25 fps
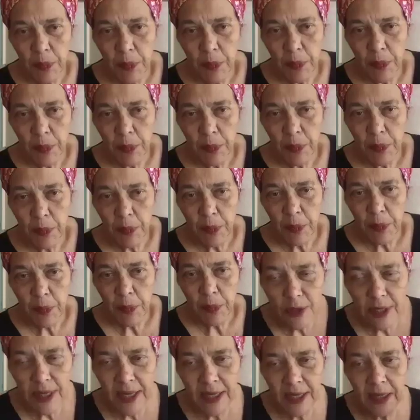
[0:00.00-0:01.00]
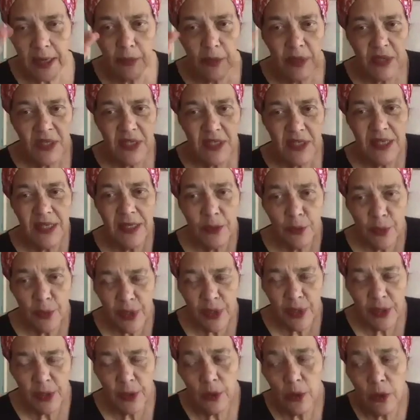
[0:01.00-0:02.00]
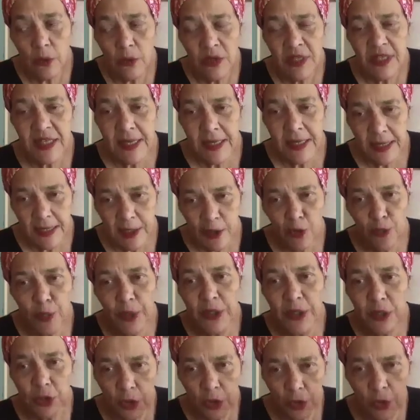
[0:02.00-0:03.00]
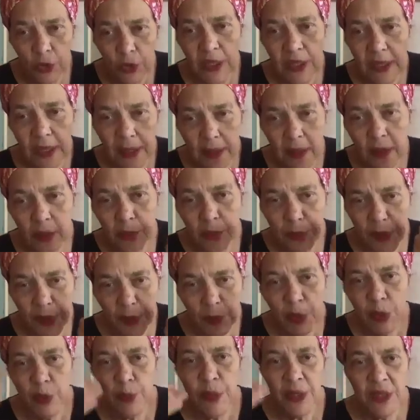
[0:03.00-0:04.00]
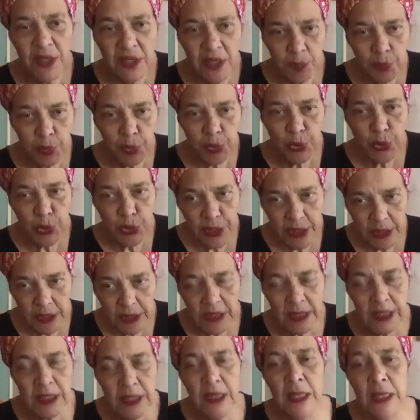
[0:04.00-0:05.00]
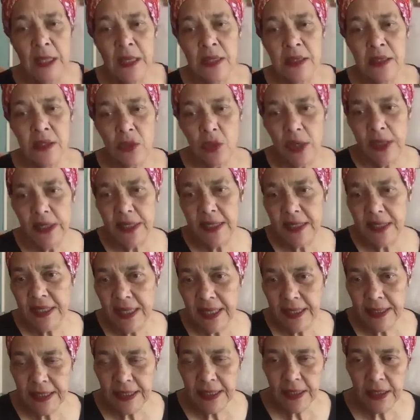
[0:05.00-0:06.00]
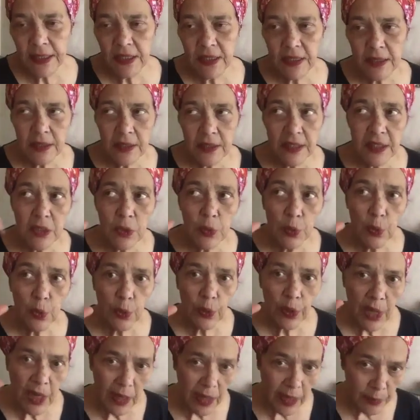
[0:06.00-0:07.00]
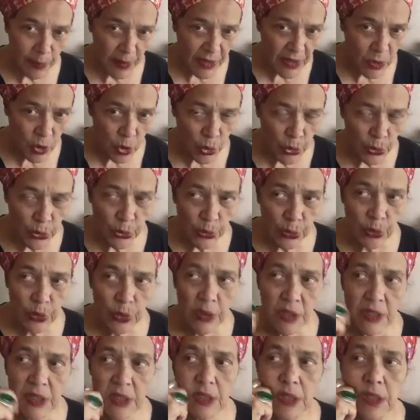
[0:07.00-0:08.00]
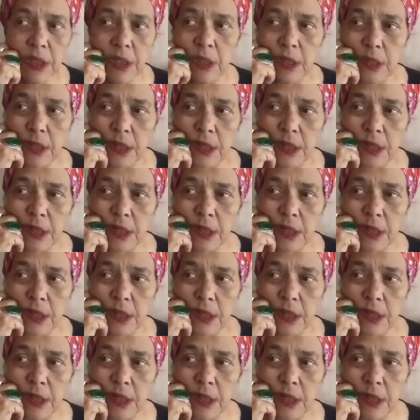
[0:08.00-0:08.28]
I was illegal, and I was hearing constantly about, illegal people being deported. So I decided, so I had been 2 years in,